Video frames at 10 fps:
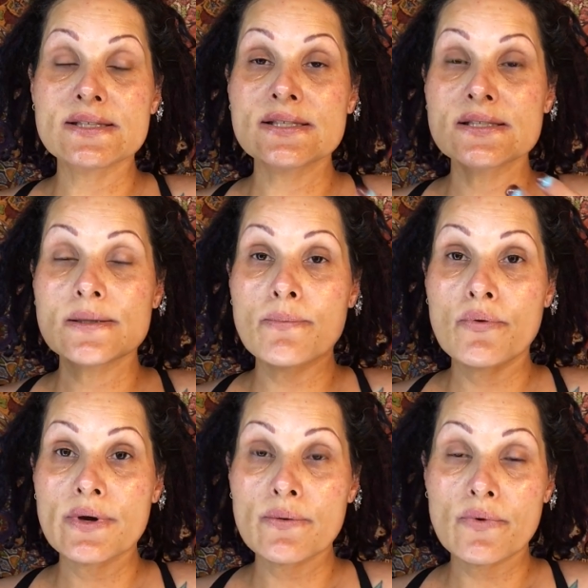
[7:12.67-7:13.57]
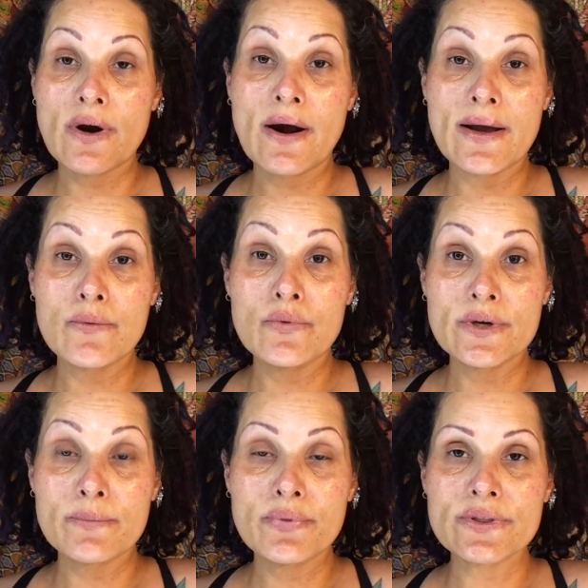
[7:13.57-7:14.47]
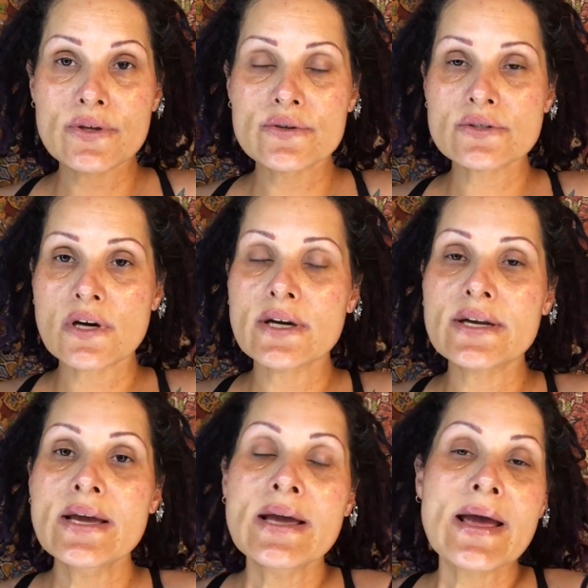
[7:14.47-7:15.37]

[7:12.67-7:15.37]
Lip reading: this is the point where I would put those on.